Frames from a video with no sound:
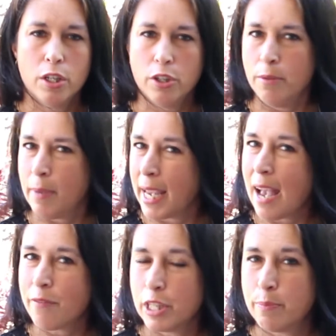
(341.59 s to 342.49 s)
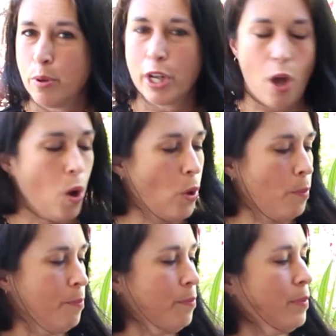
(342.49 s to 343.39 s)
You may have this book at
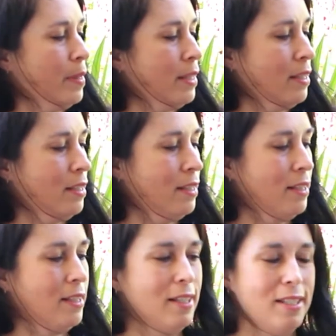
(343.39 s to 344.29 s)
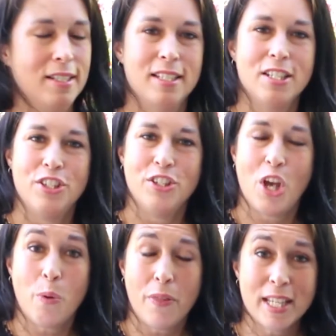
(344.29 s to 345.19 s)
home. Do you
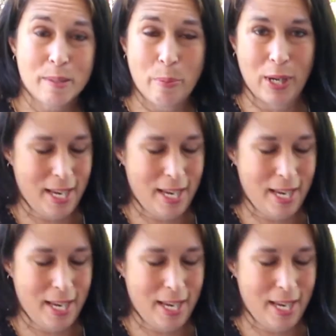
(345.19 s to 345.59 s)
know what this book is?